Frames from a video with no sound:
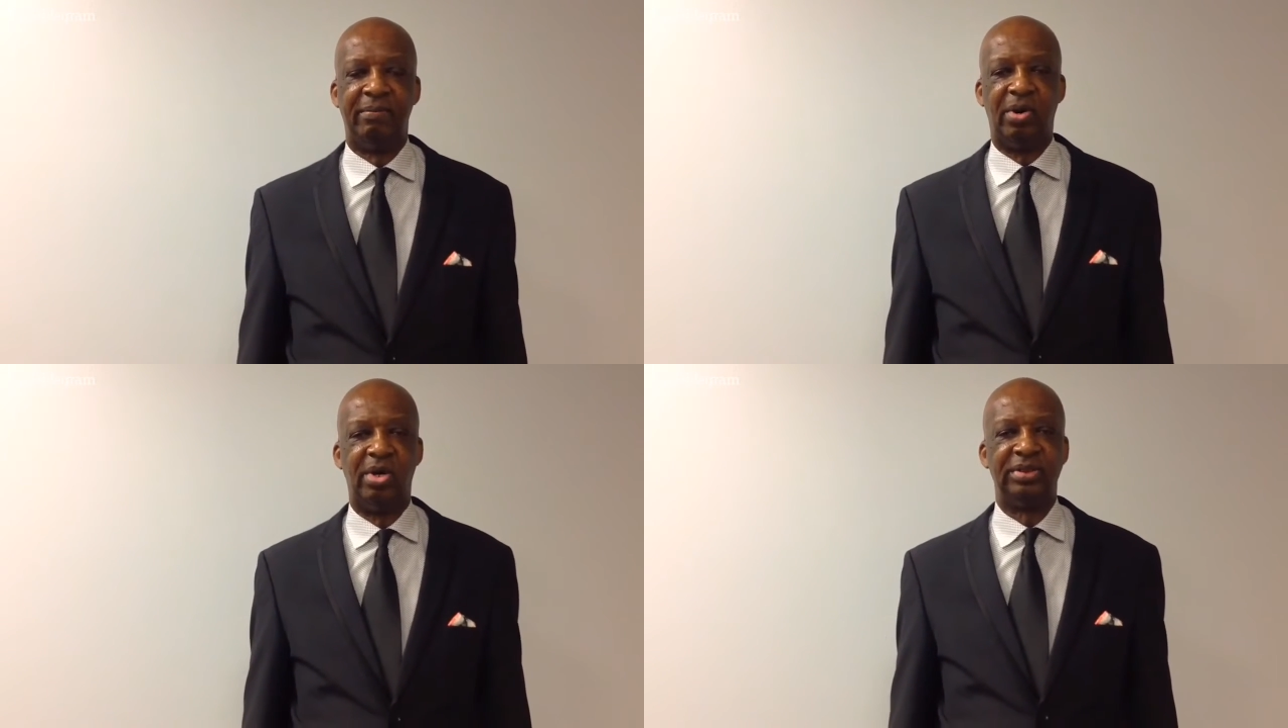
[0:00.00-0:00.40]

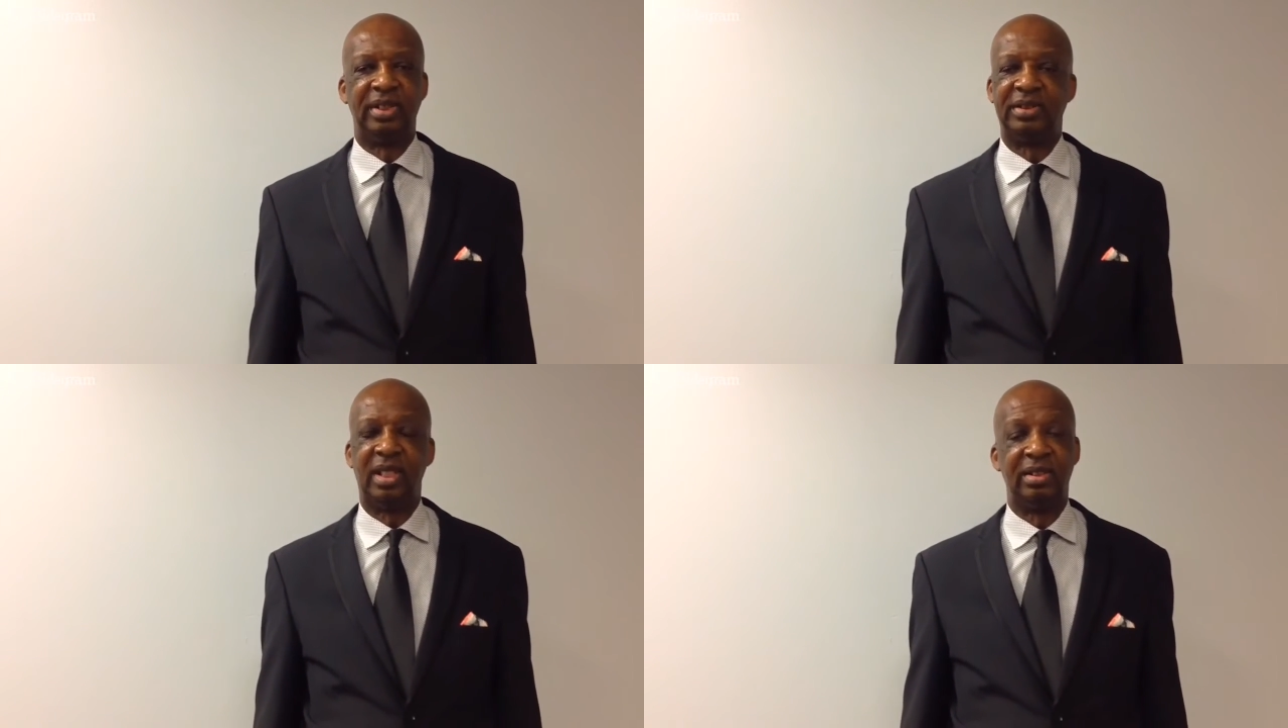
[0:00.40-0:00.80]
Barnes
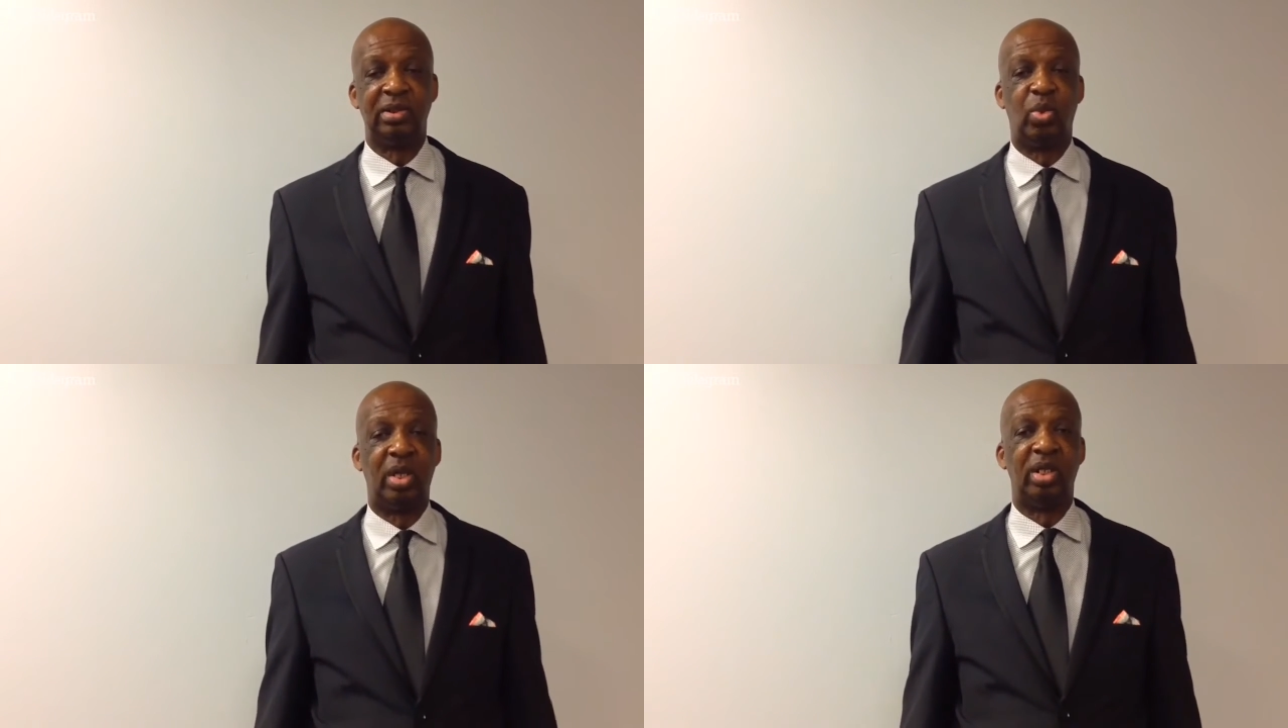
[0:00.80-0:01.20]
just said it
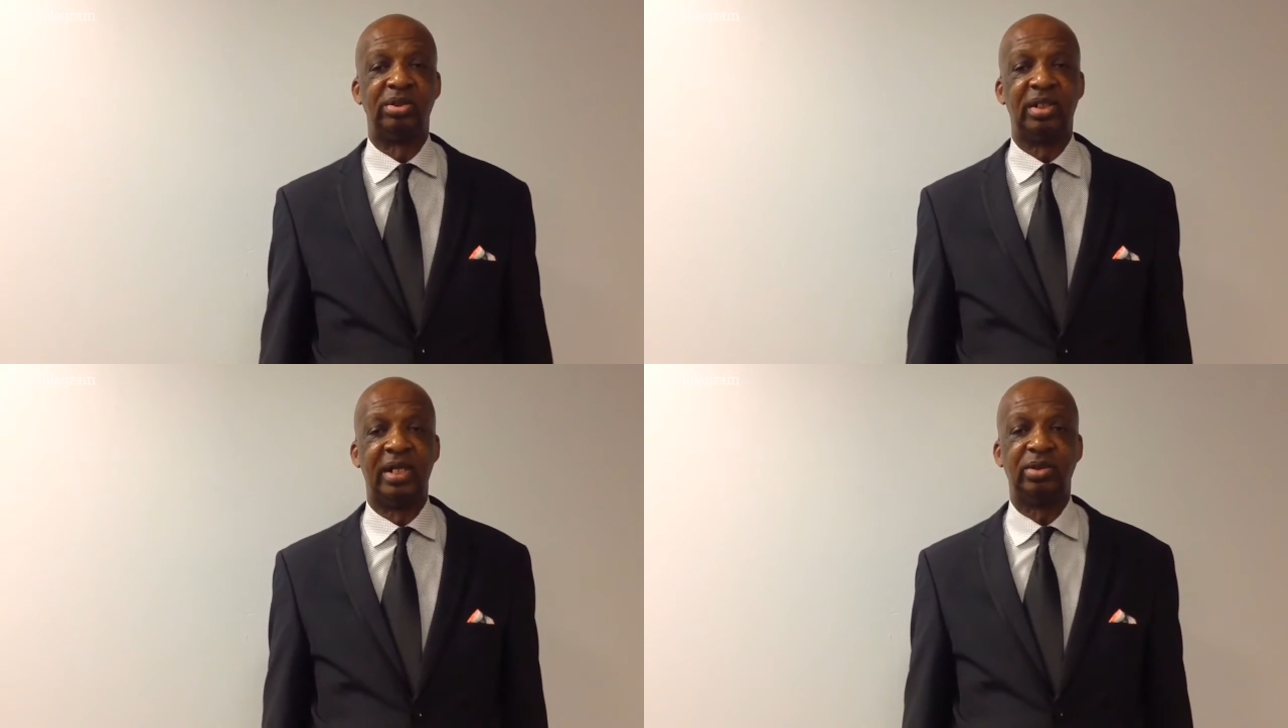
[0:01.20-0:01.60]
was one of
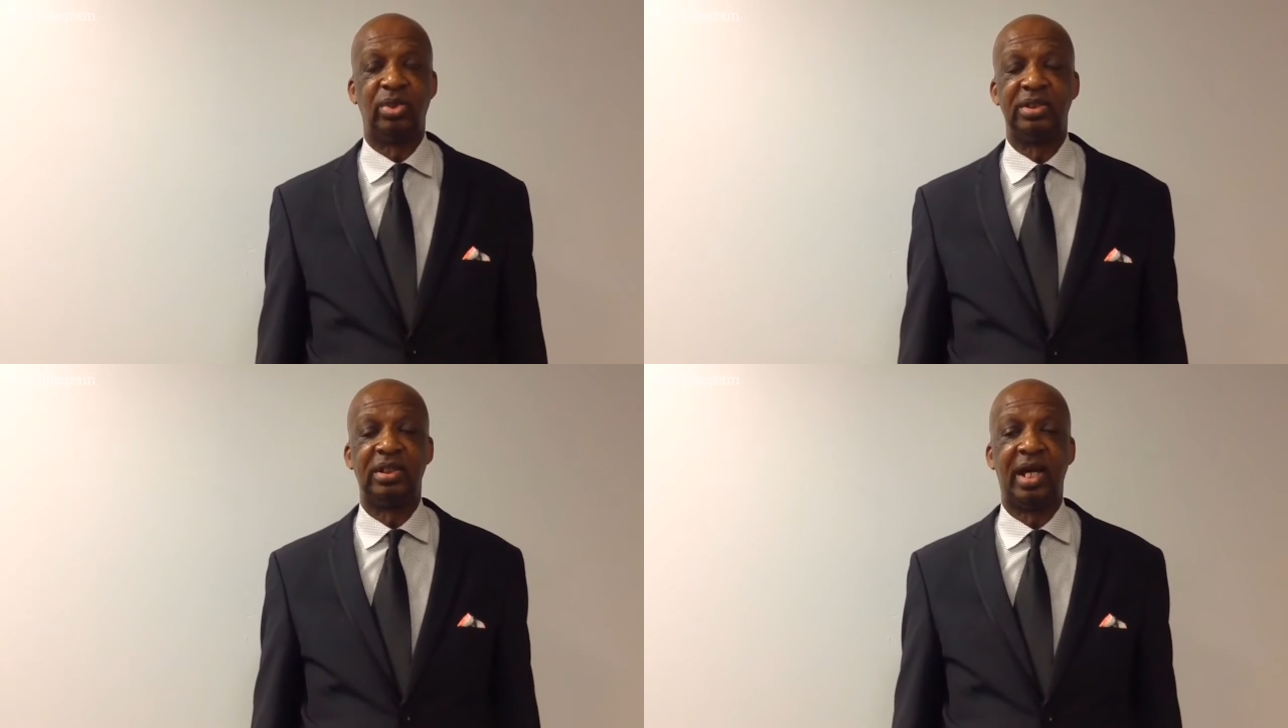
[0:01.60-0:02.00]
those nights
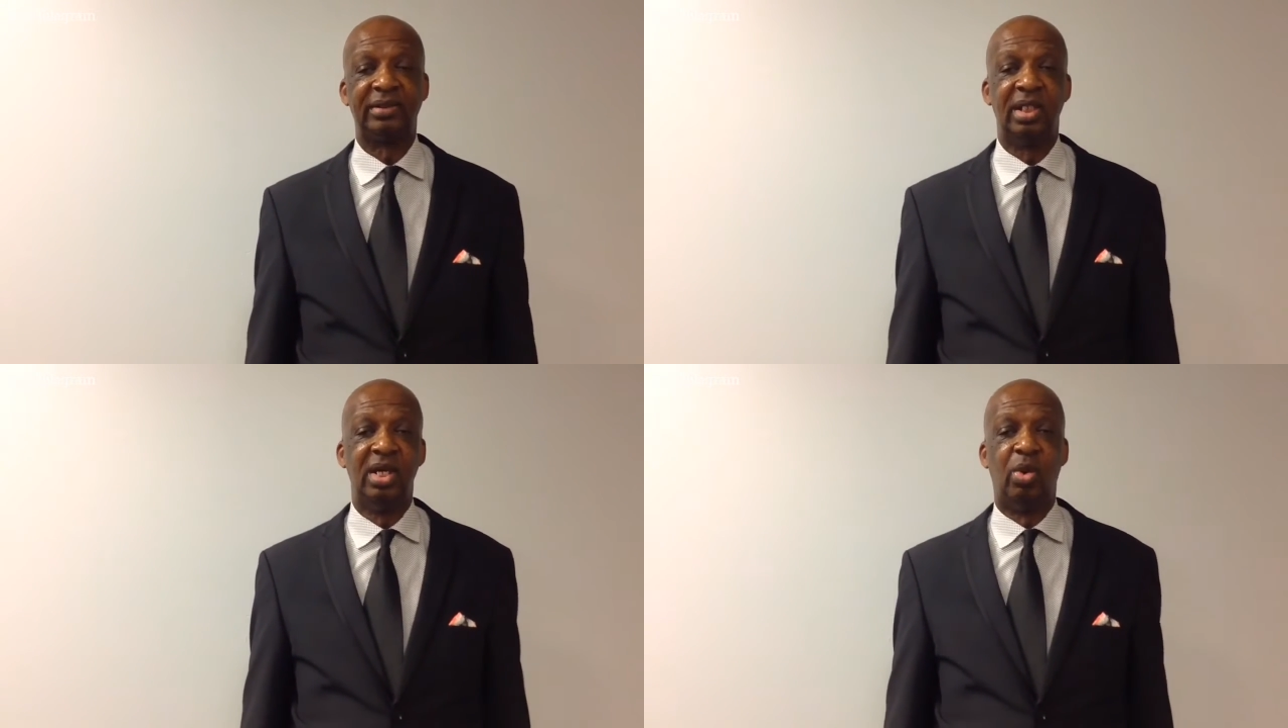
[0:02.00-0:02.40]
where the
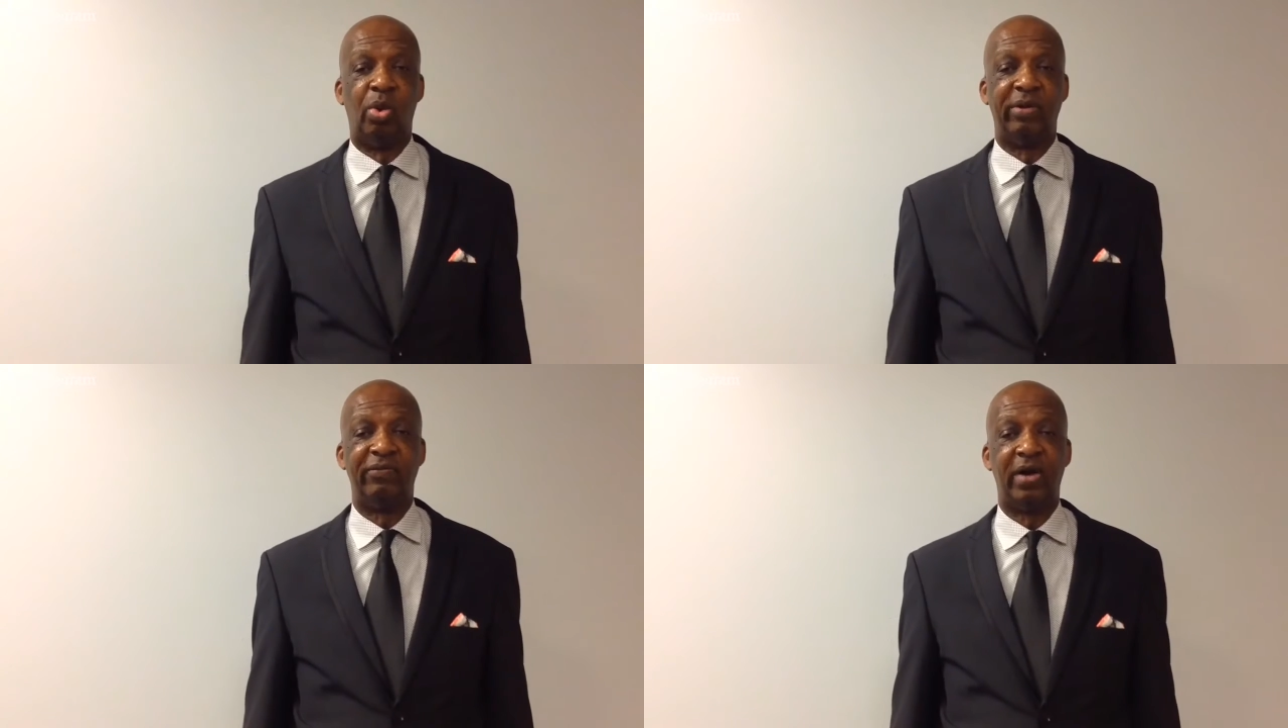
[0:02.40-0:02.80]
shots
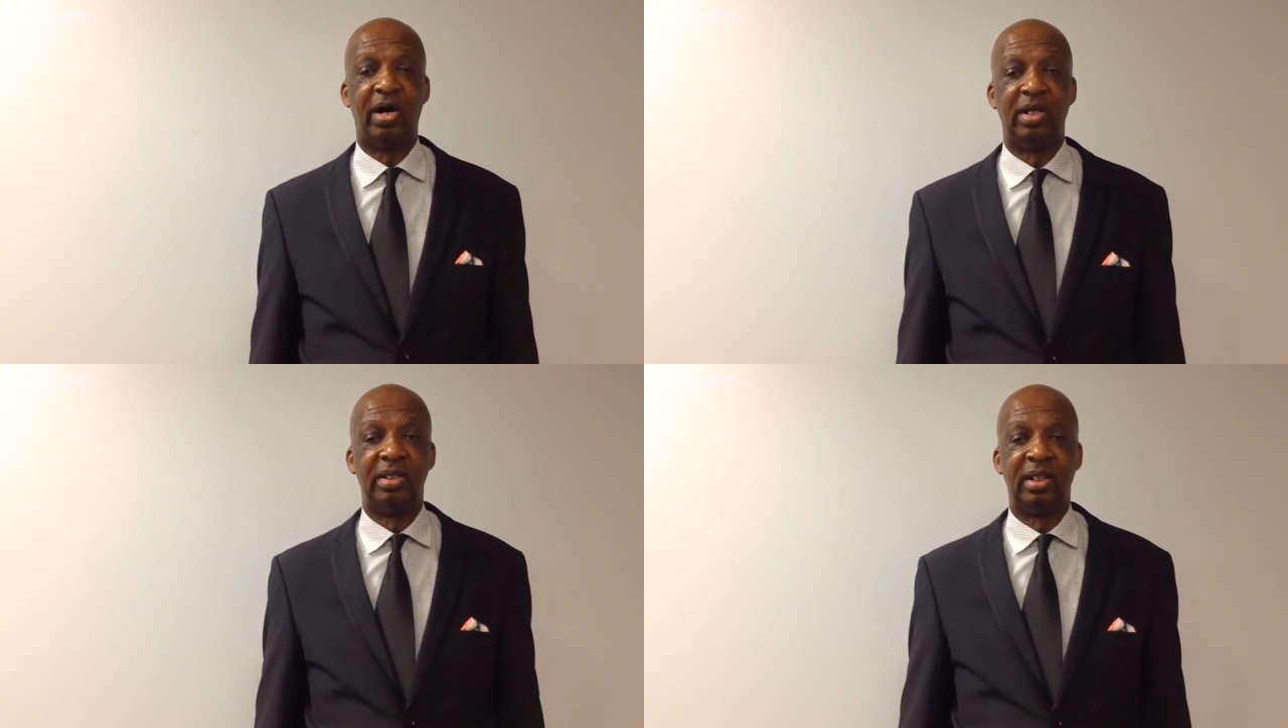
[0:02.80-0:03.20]
weren't
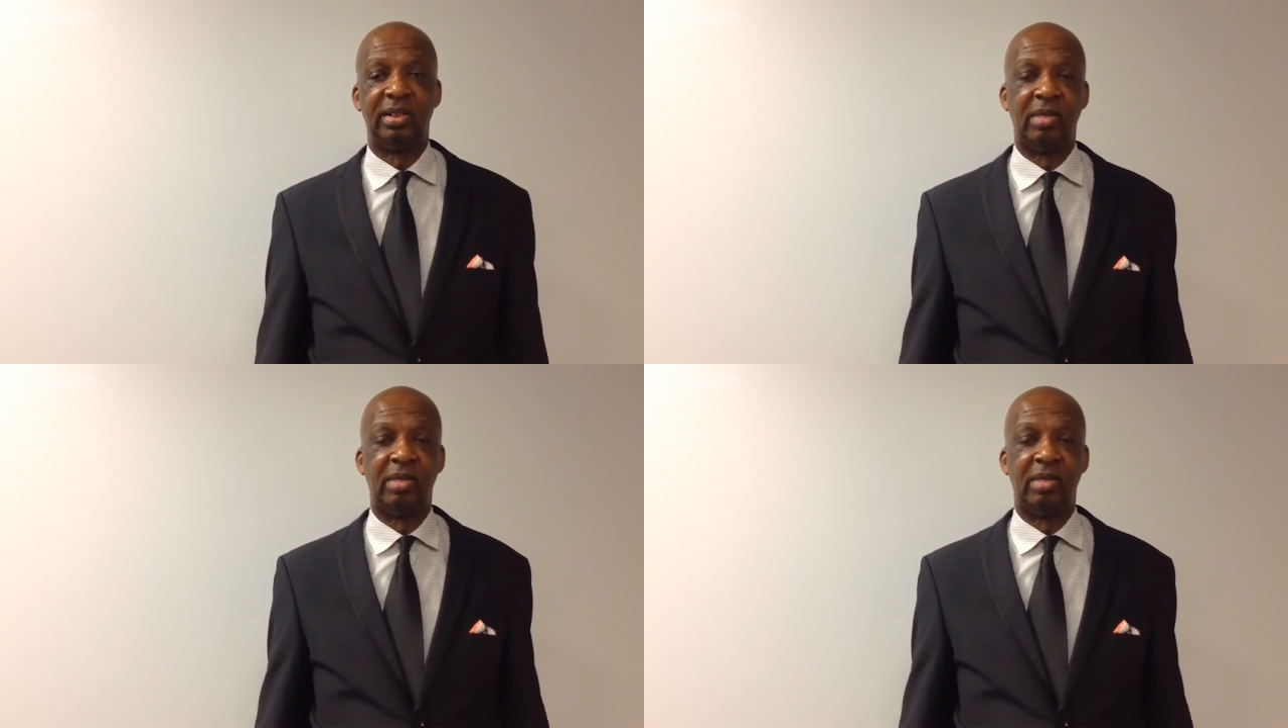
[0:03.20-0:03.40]
falling.